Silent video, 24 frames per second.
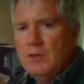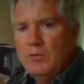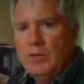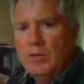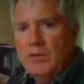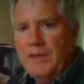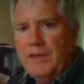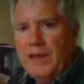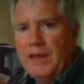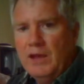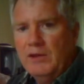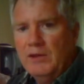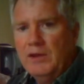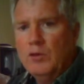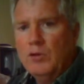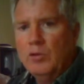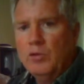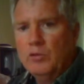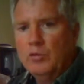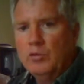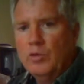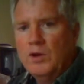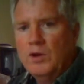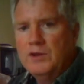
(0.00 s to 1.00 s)
well the L
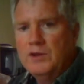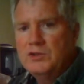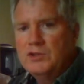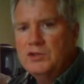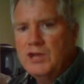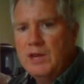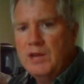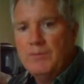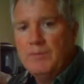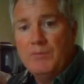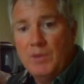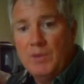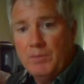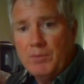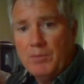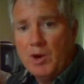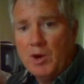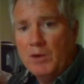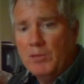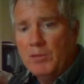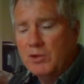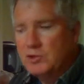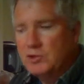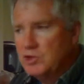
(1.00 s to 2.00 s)
equals 1 shape, the
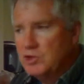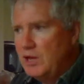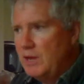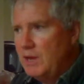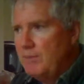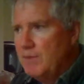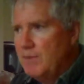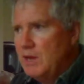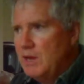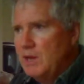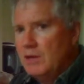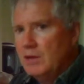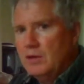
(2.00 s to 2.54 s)
barbell shape,